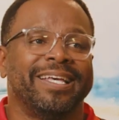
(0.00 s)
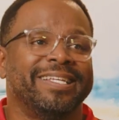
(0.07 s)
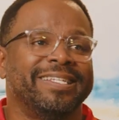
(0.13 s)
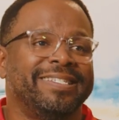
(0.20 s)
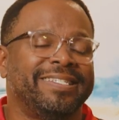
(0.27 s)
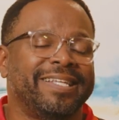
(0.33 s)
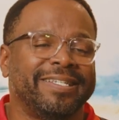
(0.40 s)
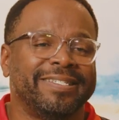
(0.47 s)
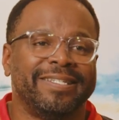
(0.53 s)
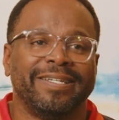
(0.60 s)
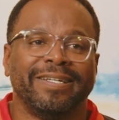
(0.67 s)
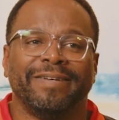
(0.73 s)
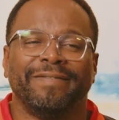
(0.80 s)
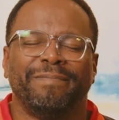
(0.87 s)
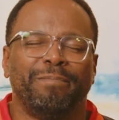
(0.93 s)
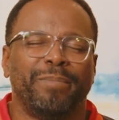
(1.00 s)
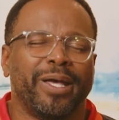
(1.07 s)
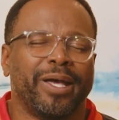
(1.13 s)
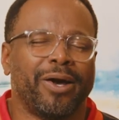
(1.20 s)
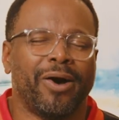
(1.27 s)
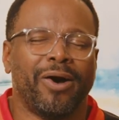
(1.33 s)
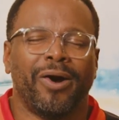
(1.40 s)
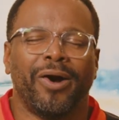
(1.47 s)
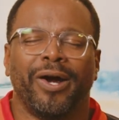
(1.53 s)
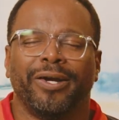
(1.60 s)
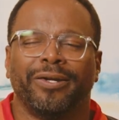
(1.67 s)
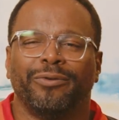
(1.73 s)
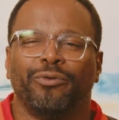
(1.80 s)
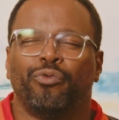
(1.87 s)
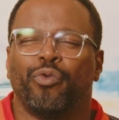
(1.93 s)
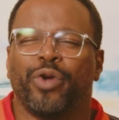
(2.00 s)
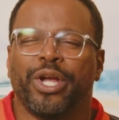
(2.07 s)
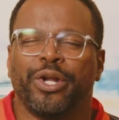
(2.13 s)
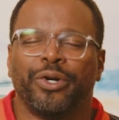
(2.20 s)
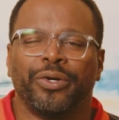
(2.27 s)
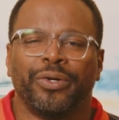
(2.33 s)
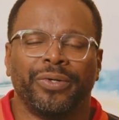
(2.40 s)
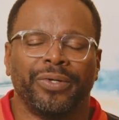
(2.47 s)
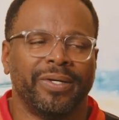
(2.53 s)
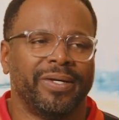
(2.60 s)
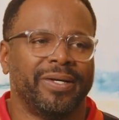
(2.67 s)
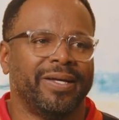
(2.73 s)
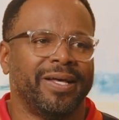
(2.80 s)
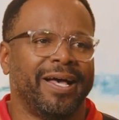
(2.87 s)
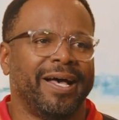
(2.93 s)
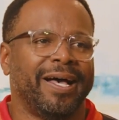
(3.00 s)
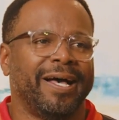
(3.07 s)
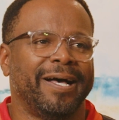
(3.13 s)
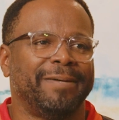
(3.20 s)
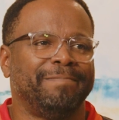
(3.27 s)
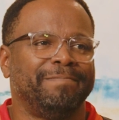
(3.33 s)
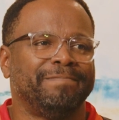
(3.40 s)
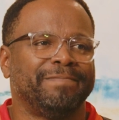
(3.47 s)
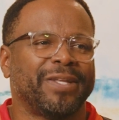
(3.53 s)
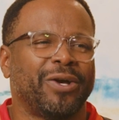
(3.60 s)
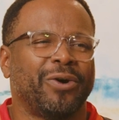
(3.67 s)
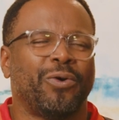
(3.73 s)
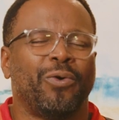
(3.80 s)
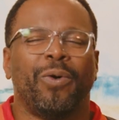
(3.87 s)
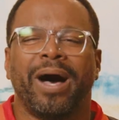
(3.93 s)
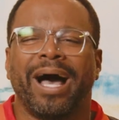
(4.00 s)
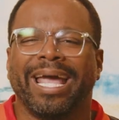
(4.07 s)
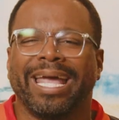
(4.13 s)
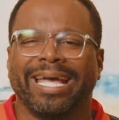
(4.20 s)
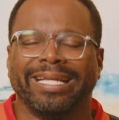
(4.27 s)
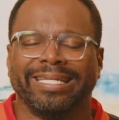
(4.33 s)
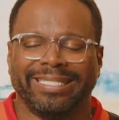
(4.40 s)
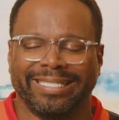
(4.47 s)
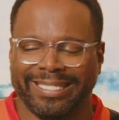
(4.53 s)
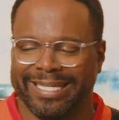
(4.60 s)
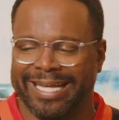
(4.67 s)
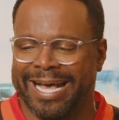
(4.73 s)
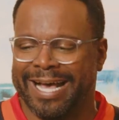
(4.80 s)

sensitive, big heart, reader, quiet.